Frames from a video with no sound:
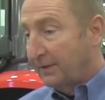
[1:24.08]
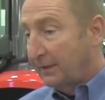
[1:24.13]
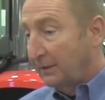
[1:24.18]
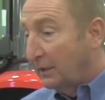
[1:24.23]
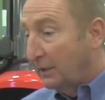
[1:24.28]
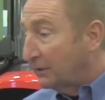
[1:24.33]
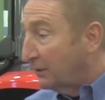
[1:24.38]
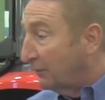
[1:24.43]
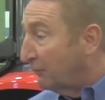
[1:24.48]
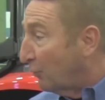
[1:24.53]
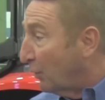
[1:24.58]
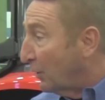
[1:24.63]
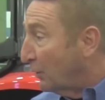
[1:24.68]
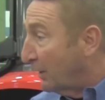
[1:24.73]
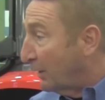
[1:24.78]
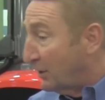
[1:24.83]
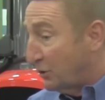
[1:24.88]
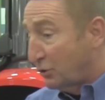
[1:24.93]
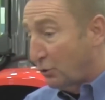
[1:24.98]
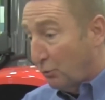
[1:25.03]
lug-to-void
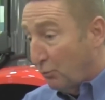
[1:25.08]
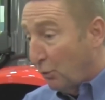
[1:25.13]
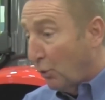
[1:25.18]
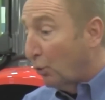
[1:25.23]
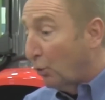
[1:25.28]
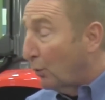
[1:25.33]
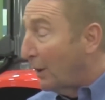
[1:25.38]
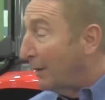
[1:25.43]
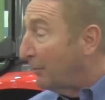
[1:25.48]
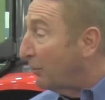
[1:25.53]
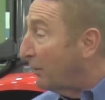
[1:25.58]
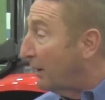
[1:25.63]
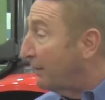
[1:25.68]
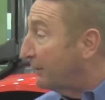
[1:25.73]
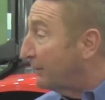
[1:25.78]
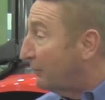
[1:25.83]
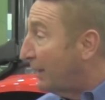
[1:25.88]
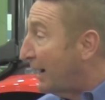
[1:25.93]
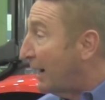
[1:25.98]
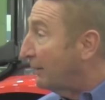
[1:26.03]
ratio, or more rubber on
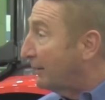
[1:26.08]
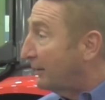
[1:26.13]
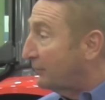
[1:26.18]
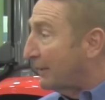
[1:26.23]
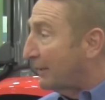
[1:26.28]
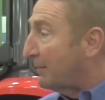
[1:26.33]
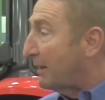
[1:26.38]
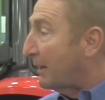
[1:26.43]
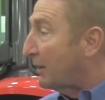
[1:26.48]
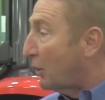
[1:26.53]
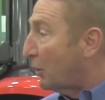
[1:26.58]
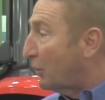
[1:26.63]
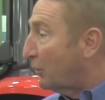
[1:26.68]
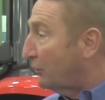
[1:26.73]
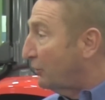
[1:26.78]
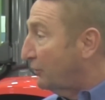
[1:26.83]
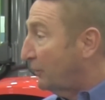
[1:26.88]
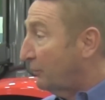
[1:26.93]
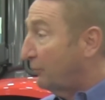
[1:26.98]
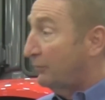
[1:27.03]
the ground, because I'm on
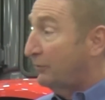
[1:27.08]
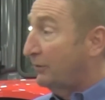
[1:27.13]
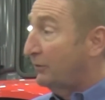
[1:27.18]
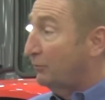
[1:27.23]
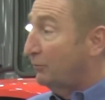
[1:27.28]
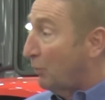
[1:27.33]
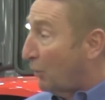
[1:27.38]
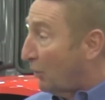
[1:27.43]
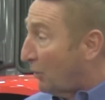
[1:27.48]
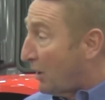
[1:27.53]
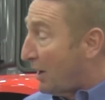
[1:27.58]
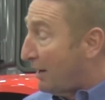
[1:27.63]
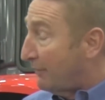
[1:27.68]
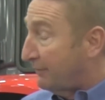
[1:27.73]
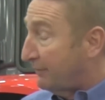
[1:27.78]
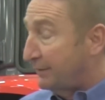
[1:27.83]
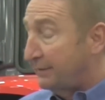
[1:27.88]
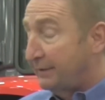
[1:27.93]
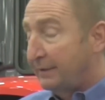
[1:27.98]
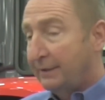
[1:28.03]
harder surfaces more
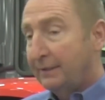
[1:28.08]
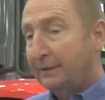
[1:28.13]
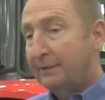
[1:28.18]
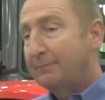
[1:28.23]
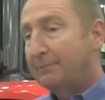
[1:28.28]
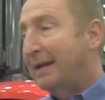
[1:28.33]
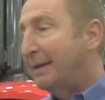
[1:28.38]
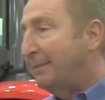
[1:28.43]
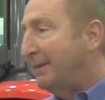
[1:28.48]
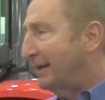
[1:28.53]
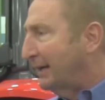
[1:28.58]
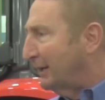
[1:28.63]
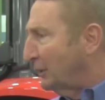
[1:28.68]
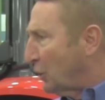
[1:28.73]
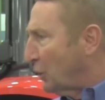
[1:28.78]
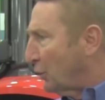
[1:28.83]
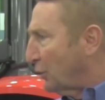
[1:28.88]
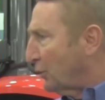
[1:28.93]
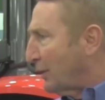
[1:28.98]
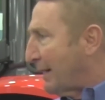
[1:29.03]
often, maybe in
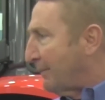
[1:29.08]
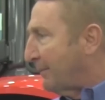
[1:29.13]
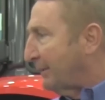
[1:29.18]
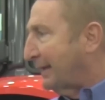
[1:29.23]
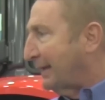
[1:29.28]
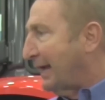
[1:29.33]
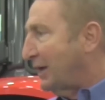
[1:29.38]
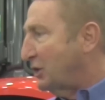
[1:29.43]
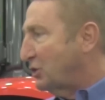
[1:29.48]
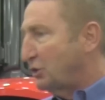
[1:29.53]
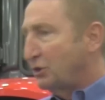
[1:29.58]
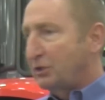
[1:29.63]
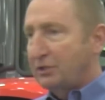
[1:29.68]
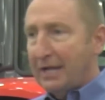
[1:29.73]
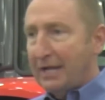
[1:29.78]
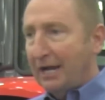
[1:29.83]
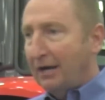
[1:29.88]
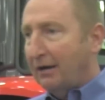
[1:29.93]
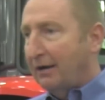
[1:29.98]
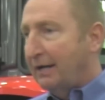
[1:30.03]
a loader application,
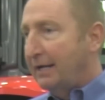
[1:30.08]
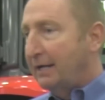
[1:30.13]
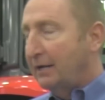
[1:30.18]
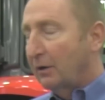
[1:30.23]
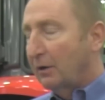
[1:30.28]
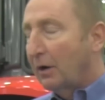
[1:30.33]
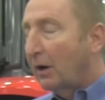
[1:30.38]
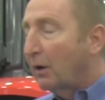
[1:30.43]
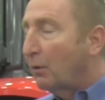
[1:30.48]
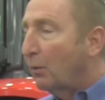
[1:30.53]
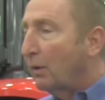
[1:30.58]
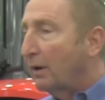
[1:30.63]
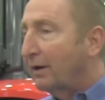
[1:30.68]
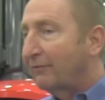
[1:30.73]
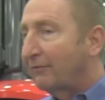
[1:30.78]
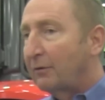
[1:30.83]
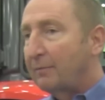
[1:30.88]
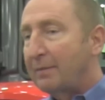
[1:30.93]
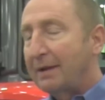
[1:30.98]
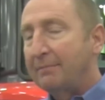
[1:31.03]
dairy, or
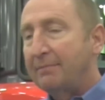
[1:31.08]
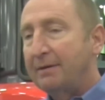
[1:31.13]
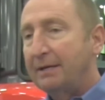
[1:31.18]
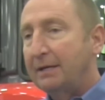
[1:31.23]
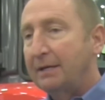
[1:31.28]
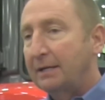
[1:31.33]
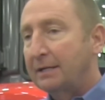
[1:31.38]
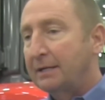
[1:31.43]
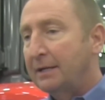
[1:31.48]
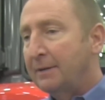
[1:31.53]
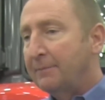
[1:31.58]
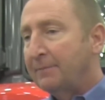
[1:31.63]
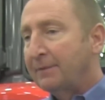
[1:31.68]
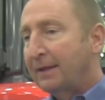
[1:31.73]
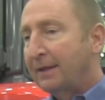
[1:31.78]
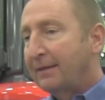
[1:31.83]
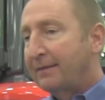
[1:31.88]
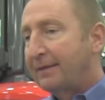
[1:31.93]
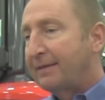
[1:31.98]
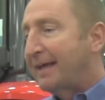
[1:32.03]
whatever it may be. And
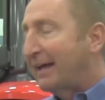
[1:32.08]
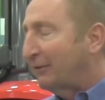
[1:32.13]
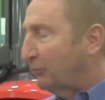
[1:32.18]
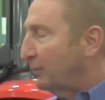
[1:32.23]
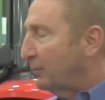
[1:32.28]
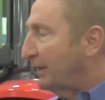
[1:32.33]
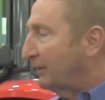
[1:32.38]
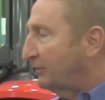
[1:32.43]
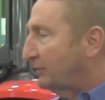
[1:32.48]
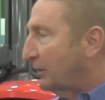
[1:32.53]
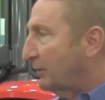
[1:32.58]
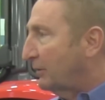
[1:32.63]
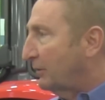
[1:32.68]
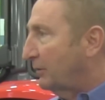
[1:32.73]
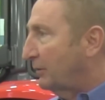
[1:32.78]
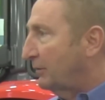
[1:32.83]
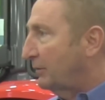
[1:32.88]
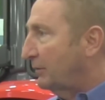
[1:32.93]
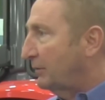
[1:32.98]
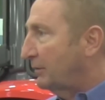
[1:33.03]
then that's when they start
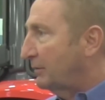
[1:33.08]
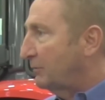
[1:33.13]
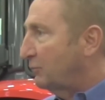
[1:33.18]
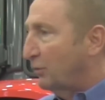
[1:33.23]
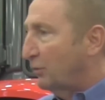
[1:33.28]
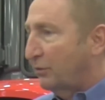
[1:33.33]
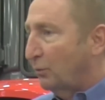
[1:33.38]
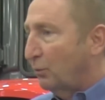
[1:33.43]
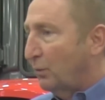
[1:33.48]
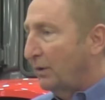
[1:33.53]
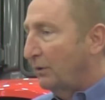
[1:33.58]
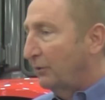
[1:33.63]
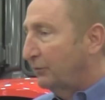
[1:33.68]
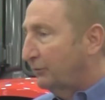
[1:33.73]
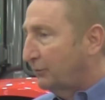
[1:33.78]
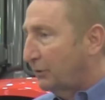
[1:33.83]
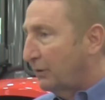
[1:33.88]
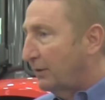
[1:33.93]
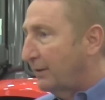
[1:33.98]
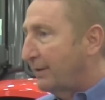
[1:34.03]
with the
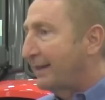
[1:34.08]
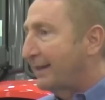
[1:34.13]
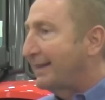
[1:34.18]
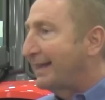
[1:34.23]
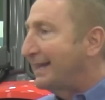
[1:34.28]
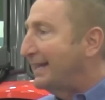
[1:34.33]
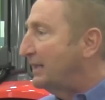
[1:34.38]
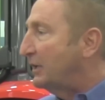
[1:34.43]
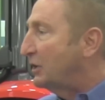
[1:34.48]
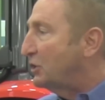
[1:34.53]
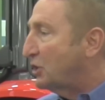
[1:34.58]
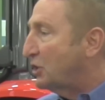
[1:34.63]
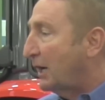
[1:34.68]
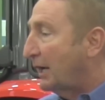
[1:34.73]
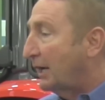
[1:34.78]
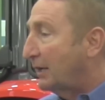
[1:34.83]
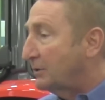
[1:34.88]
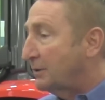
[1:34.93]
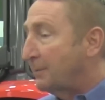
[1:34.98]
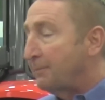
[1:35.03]
wheels turning, that they need to
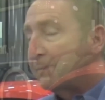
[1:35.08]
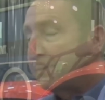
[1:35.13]
change.